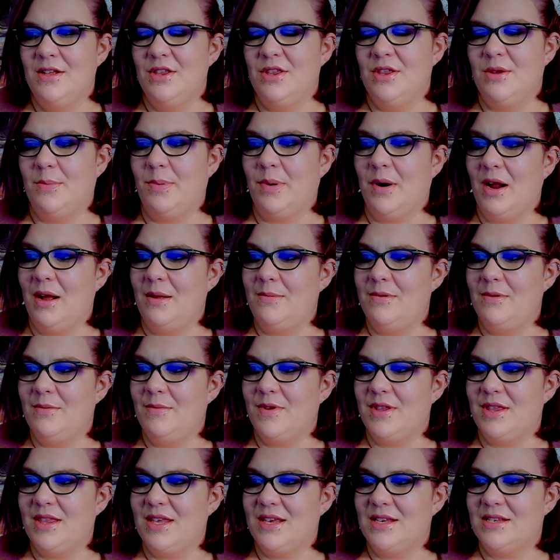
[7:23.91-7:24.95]
The problem
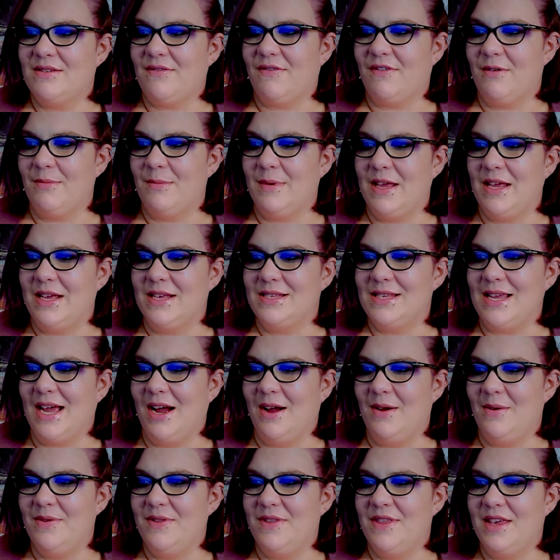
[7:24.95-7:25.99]
with this for me is
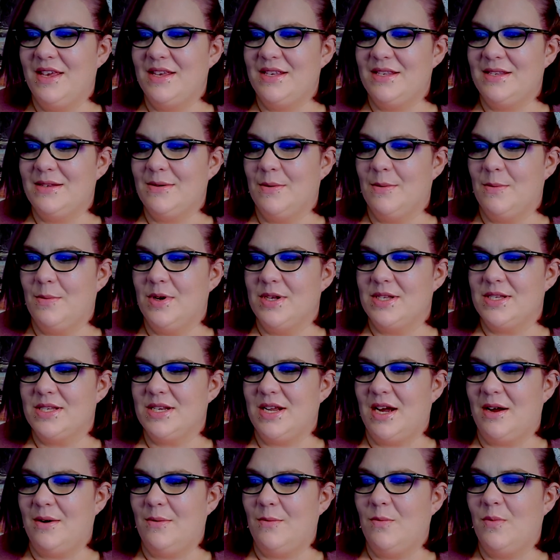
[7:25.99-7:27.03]
how this was
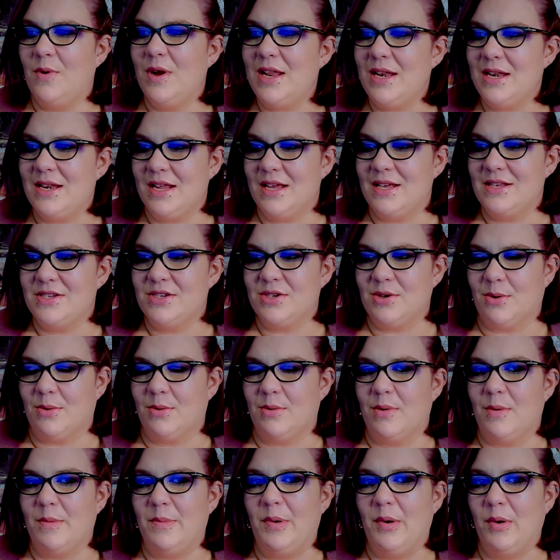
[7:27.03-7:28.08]
not witnessed or
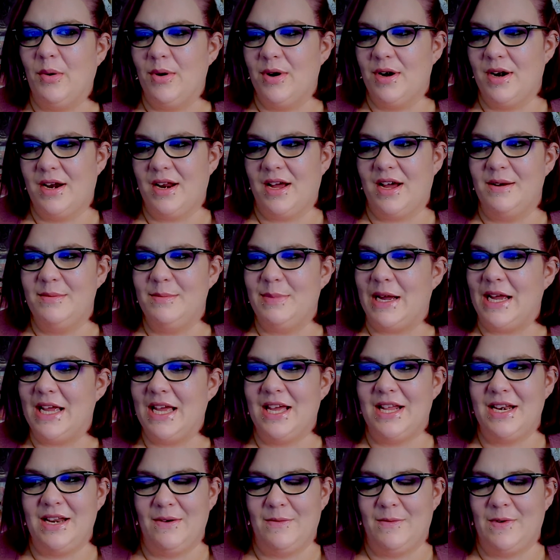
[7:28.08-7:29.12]
reported on by
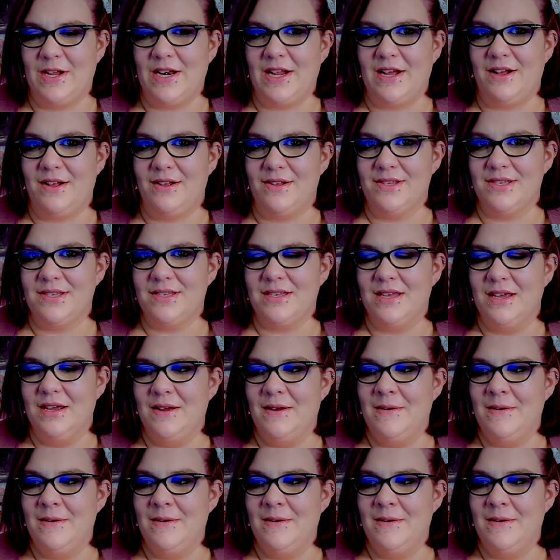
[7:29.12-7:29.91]
anyone else.